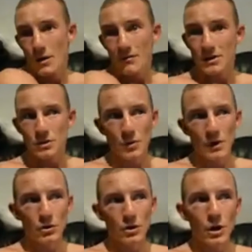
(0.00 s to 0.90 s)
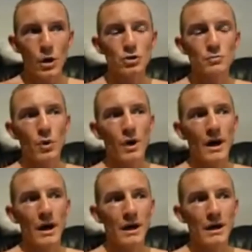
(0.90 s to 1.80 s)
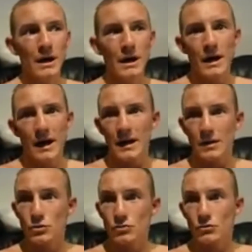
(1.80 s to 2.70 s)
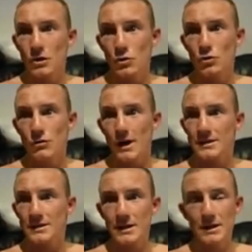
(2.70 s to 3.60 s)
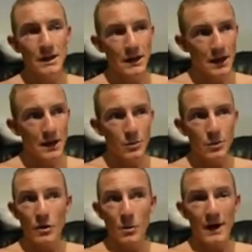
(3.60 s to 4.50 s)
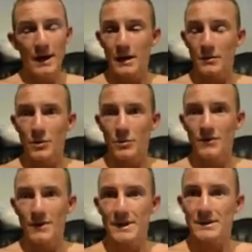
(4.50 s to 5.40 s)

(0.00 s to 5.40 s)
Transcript: whether it's a win or a loss, but uh, I had a good a good rest. We've got back in and we've, we've had that